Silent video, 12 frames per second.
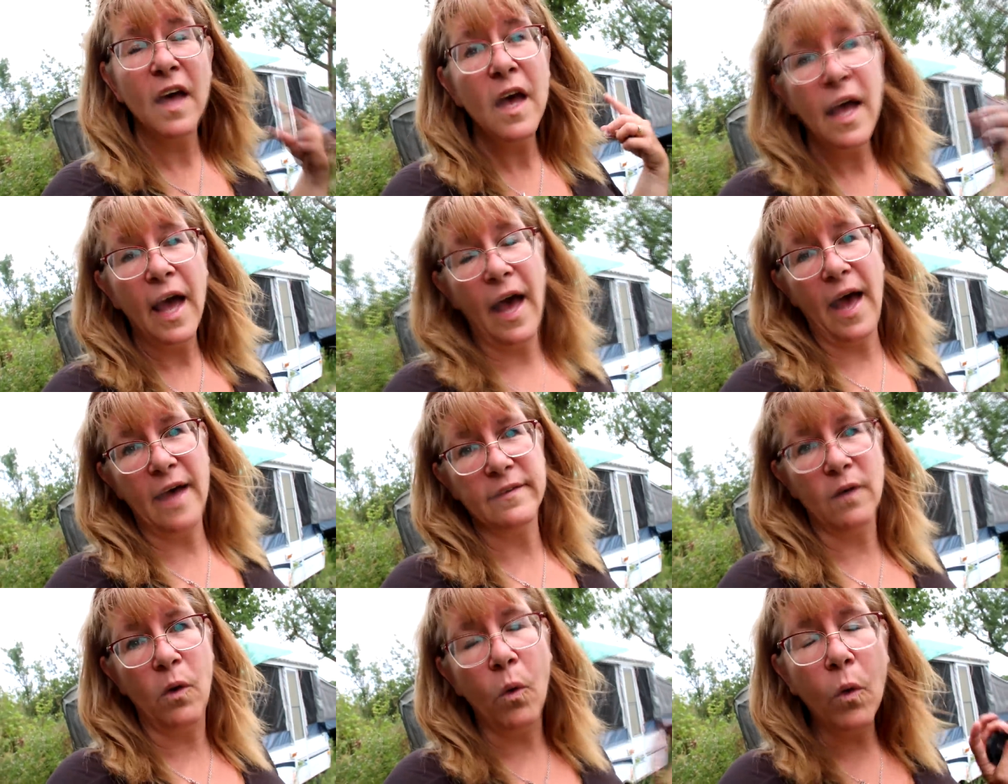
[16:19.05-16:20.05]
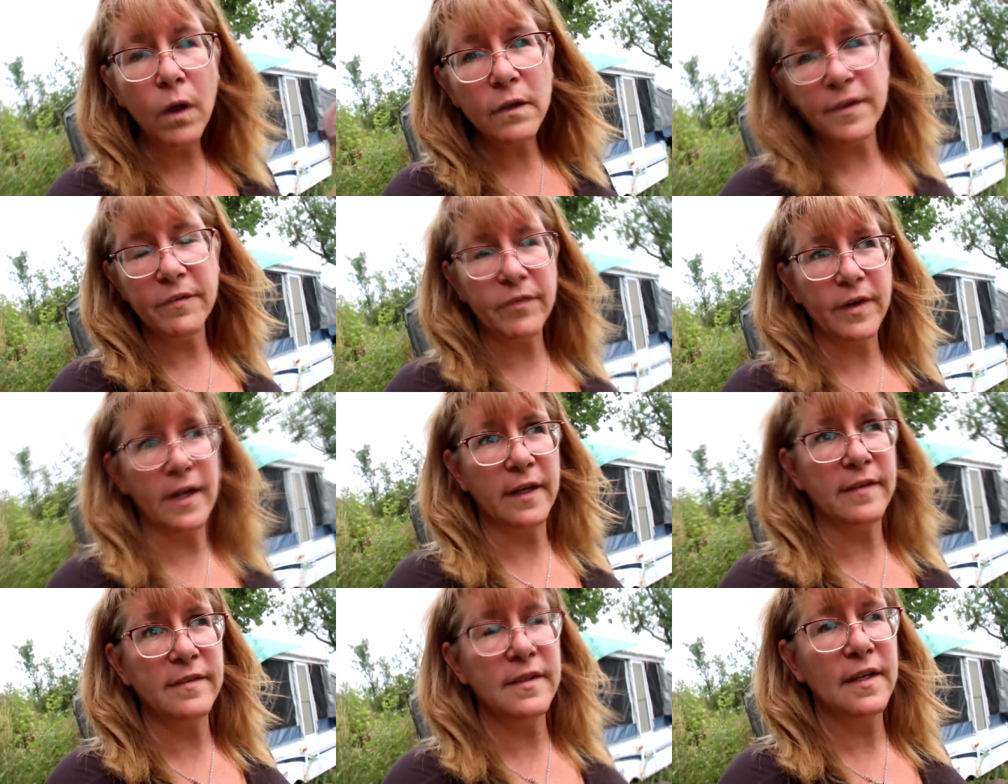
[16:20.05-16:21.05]
It has a whole
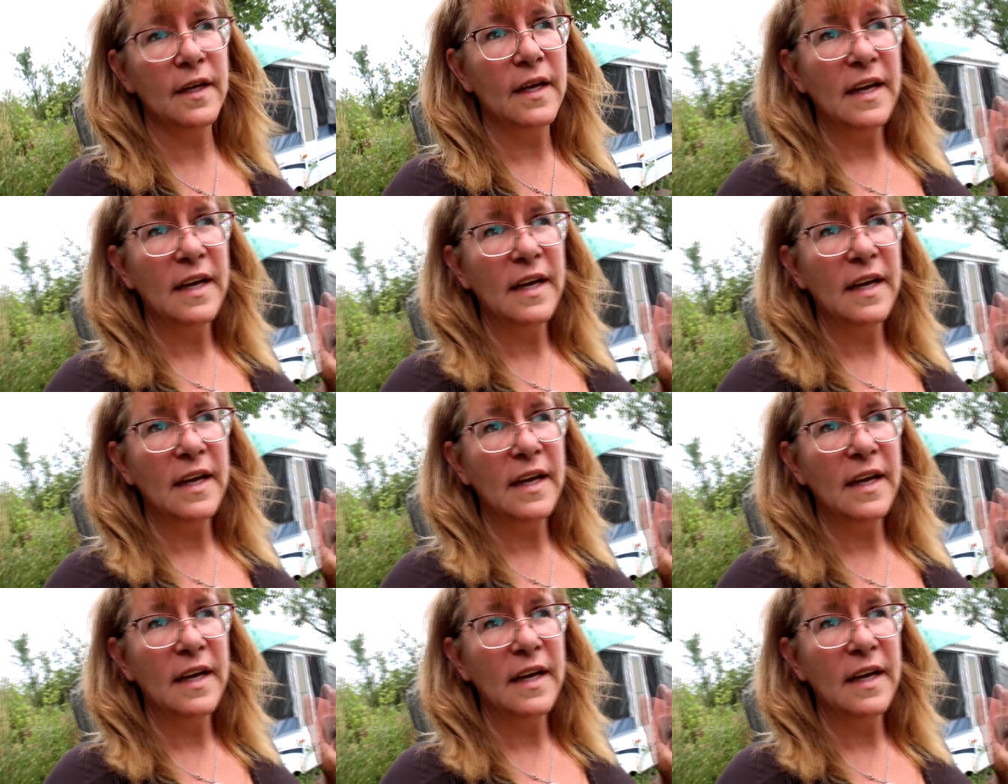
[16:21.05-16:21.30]
different